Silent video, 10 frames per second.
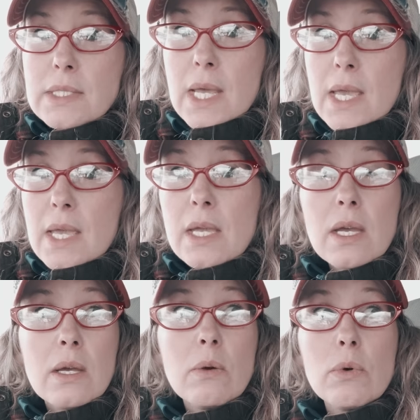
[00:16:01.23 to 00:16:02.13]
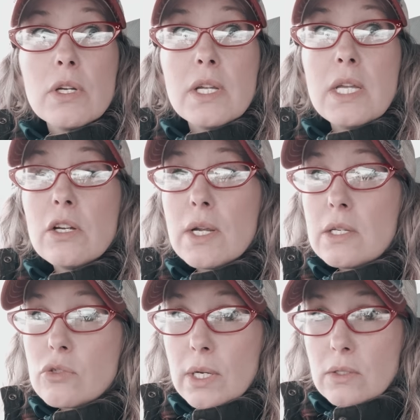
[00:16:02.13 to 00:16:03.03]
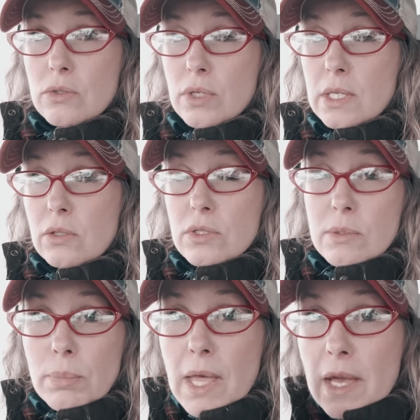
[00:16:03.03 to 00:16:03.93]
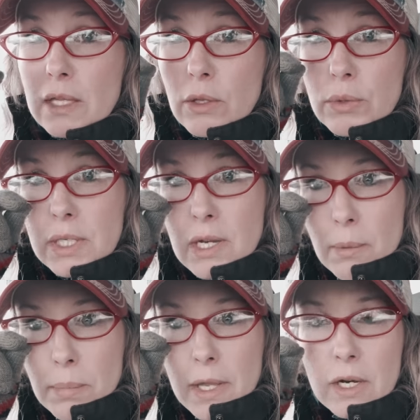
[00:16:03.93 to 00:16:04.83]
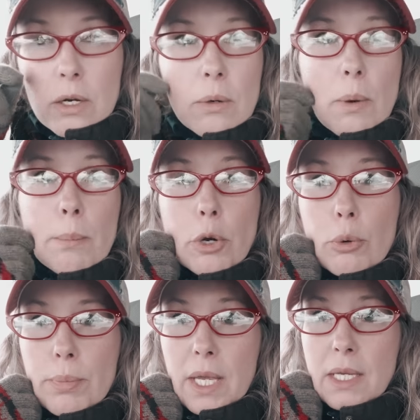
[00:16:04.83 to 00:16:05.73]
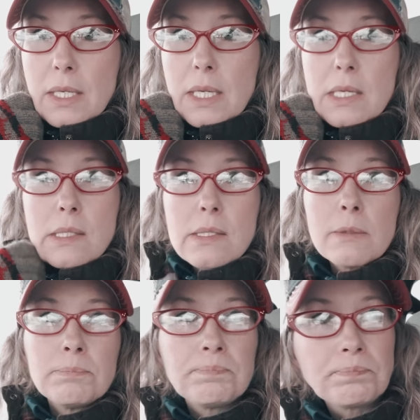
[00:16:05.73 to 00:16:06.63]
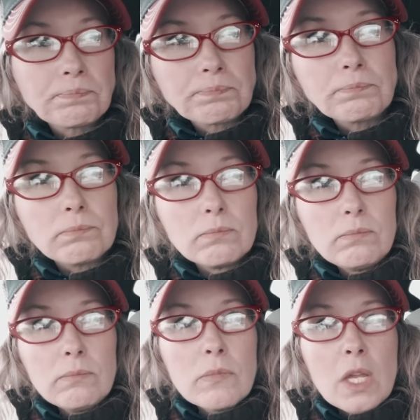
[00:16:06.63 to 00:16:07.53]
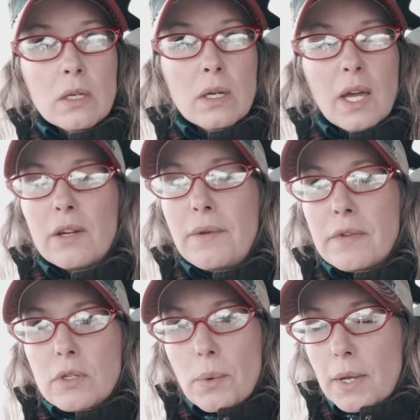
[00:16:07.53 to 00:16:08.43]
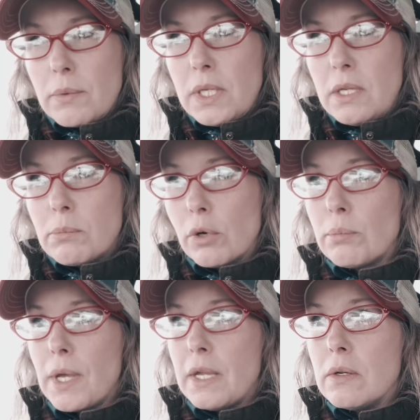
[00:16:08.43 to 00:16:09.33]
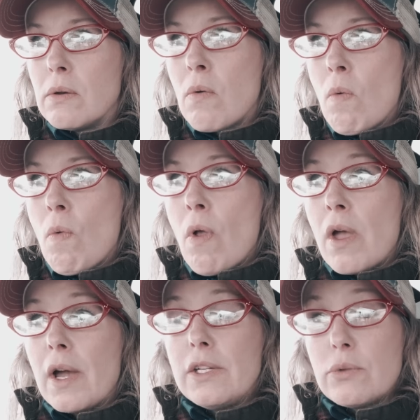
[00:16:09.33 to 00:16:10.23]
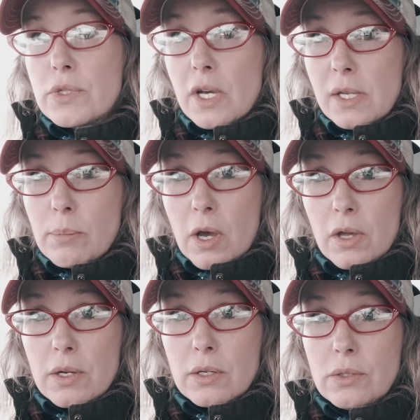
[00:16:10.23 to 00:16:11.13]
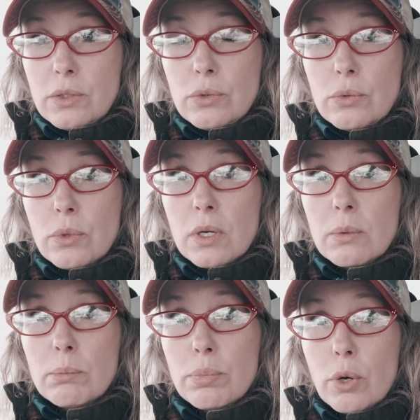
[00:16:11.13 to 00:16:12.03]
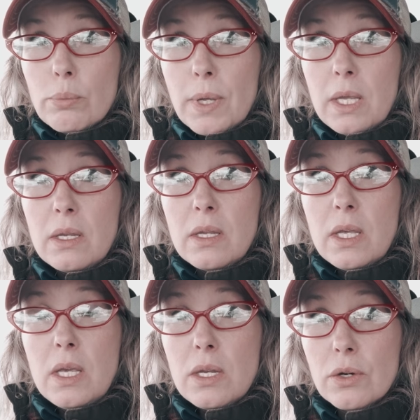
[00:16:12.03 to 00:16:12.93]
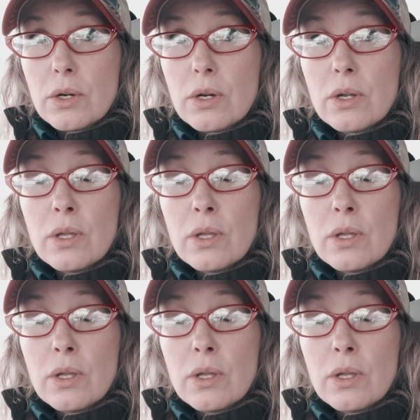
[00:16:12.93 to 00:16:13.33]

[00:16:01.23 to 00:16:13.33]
day. We're here at Tractor Trailer Supply loading up on our propane needs. I don't even know why we need propane. I know Todd bought a new propane heater